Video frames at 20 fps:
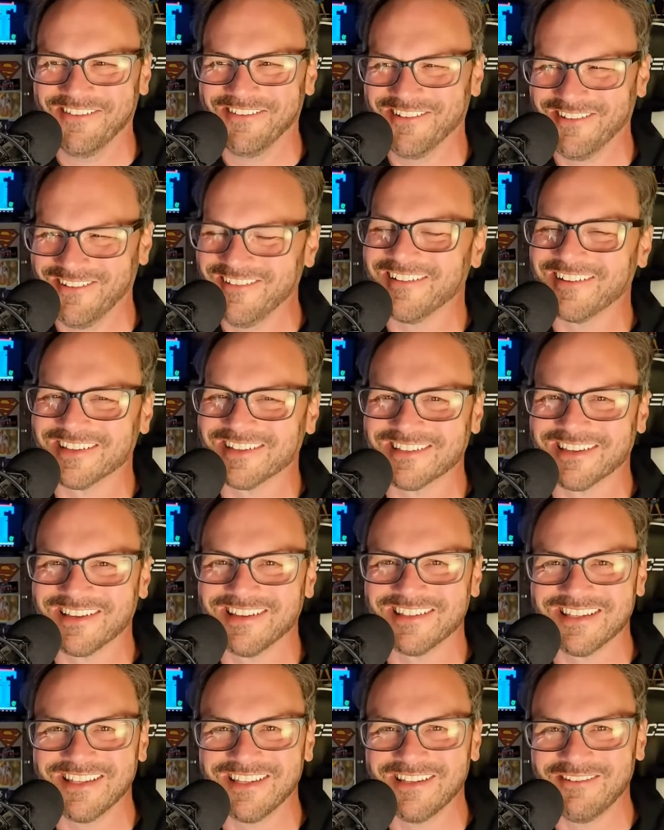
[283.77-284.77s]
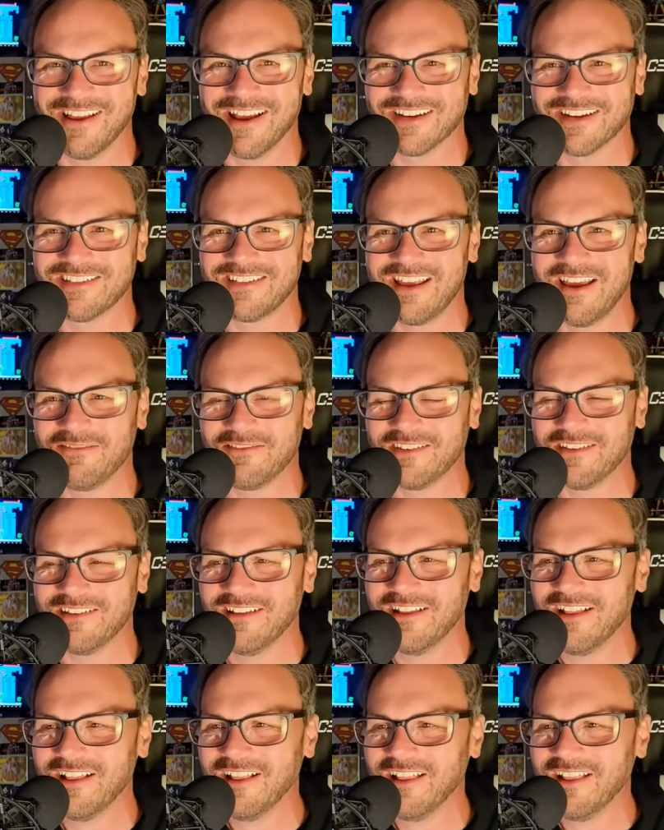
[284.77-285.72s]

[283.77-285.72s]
of course, because then you'd actually have to